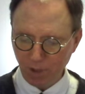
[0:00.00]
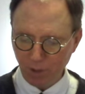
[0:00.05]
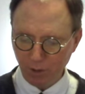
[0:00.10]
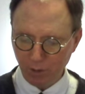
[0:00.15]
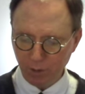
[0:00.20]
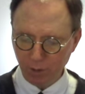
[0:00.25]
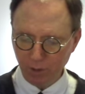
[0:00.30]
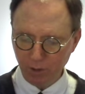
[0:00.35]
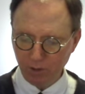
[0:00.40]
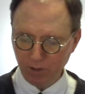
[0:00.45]

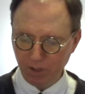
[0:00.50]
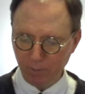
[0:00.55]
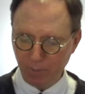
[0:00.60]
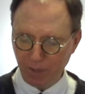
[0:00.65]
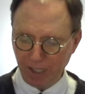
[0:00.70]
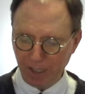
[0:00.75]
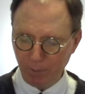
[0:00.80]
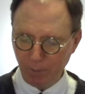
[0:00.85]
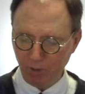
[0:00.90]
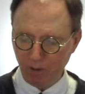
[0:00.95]
Third, the
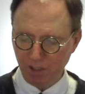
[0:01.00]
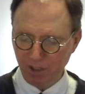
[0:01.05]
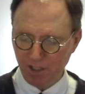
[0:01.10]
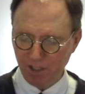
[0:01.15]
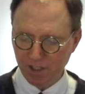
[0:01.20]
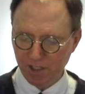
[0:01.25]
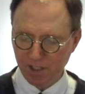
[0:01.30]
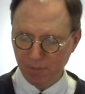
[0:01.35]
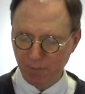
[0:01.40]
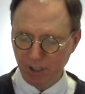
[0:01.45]
Bible
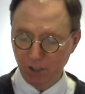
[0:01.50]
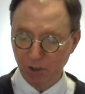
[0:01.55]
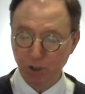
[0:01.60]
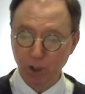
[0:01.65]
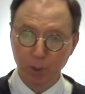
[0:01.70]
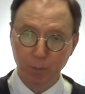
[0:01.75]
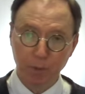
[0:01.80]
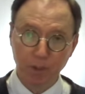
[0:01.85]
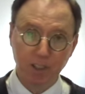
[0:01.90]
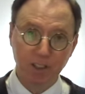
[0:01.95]
is to be
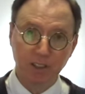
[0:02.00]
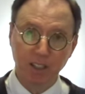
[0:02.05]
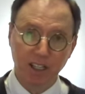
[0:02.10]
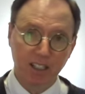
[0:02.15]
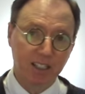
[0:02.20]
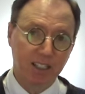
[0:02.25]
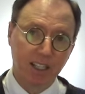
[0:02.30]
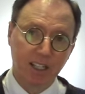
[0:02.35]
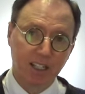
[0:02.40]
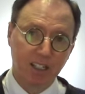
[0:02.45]
interpreted
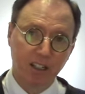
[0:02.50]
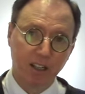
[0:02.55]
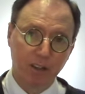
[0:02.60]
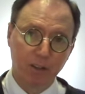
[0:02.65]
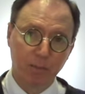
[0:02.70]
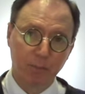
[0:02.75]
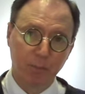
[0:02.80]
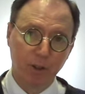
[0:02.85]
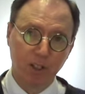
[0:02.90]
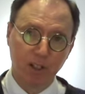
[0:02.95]
like any
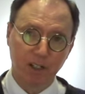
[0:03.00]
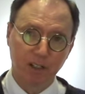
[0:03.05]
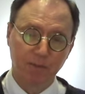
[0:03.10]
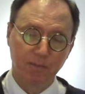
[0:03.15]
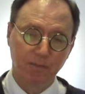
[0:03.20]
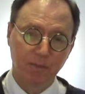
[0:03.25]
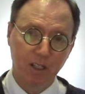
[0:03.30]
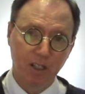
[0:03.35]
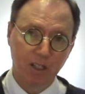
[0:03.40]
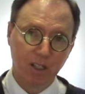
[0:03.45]
other
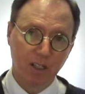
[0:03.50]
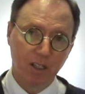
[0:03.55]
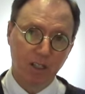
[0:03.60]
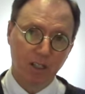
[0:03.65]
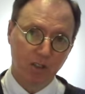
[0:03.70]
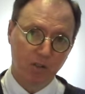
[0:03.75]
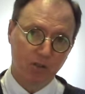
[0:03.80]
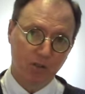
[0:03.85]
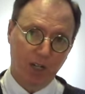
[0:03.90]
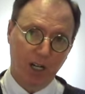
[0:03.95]
book,
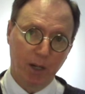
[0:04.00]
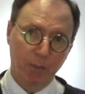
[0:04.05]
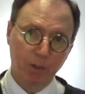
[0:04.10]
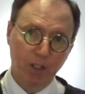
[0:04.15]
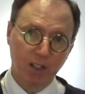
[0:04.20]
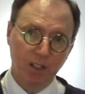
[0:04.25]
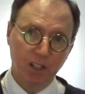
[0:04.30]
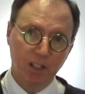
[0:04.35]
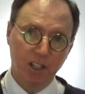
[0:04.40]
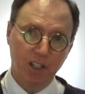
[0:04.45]

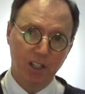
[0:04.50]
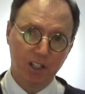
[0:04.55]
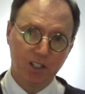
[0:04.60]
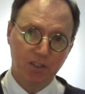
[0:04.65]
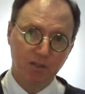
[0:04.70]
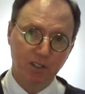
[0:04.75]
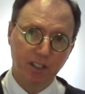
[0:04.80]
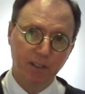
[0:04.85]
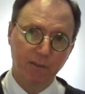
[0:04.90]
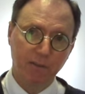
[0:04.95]
drama,
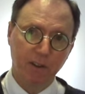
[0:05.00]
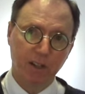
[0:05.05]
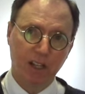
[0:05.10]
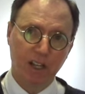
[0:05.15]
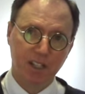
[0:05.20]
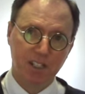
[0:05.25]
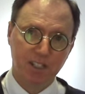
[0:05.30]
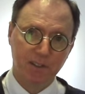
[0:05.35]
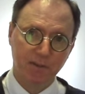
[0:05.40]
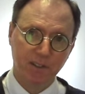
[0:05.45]
history,
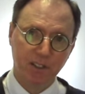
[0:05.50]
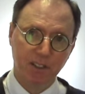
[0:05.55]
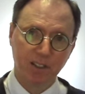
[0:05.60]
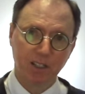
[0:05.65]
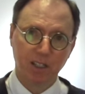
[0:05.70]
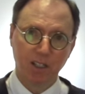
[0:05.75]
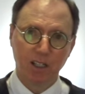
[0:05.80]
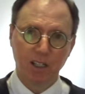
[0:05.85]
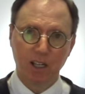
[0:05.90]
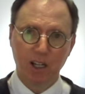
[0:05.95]

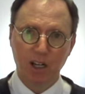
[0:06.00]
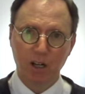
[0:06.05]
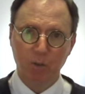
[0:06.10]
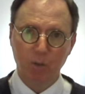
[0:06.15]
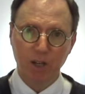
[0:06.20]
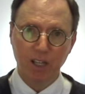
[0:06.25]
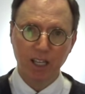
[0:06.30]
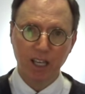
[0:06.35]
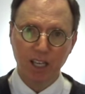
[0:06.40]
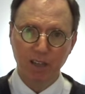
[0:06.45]
philosophy, uh,
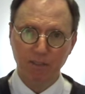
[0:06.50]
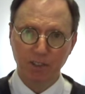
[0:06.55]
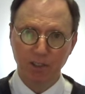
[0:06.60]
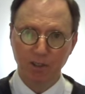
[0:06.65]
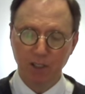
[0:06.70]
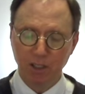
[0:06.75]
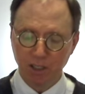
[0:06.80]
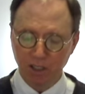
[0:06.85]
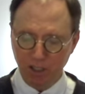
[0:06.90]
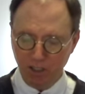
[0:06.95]
what have
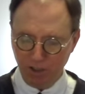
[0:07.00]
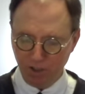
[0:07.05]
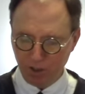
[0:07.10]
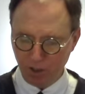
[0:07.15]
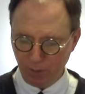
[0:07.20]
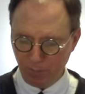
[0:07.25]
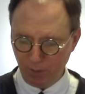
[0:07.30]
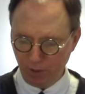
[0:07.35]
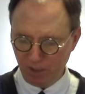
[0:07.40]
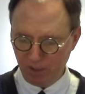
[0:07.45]
you,
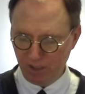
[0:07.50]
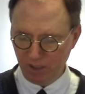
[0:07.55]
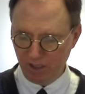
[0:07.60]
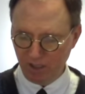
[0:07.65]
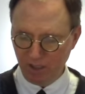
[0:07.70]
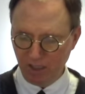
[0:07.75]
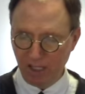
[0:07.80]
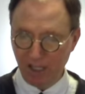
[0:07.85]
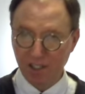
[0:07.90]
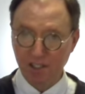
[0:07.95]
interpreted
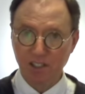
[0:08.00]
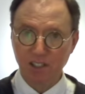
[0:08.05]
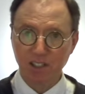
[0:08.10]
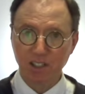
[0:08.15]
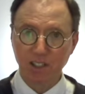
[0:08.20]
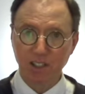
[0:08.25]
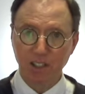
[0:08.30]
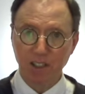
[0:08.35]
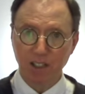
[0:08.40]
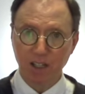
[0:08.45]
as
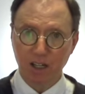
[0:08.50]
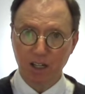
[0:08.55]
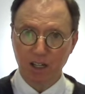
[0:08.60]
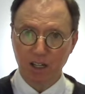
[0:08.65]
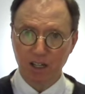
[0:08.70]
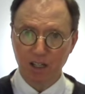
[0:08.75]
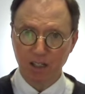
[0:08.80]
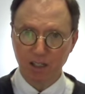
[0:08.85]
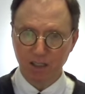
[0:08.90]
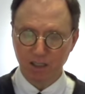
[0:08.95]

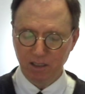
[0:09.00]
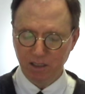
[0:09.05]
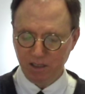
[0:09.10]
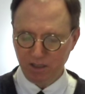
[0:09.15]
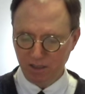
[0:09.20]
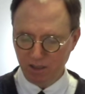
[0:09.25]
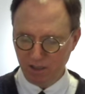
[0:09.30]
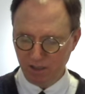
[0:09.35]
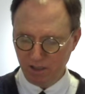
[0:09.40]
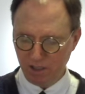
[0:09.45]
uh,
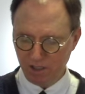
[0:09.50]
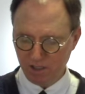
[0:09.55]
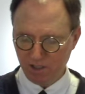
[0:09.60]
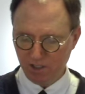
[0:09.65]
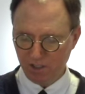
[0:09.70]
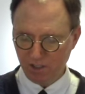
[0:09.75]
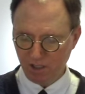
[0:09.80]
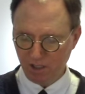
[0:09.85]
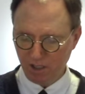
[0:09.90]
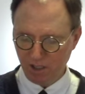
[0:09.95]

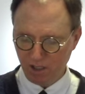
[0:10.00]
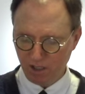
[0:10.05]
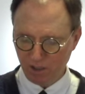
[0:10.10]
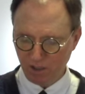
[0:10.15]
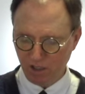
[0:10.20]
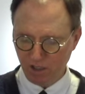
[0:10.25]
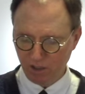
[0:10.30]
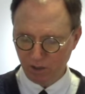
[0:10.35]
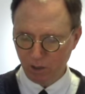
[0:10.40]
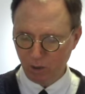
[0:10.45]
it's
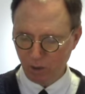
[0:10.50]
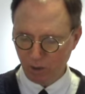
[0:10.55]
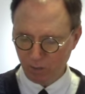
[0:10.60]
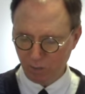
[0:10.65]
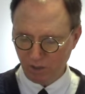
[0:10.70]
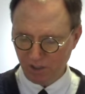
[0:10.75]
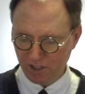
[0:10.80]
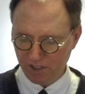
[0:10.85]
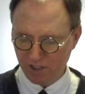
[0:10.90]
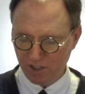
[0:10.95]
in accord
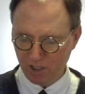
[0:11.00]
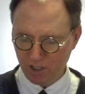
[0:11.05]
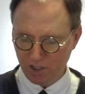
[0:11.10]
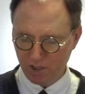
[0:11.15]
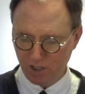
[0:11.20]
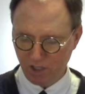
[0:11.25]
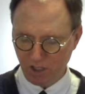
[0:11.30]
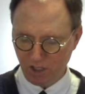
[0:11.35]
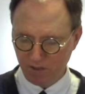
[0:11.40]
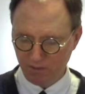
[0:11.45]
with its
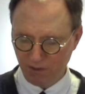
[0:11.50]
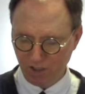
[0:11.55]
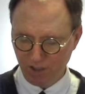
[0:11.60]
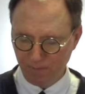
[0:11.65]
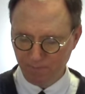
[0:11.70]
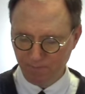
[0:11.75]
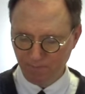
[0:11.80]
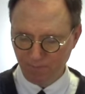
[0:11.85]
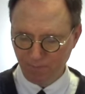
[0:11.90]
genre.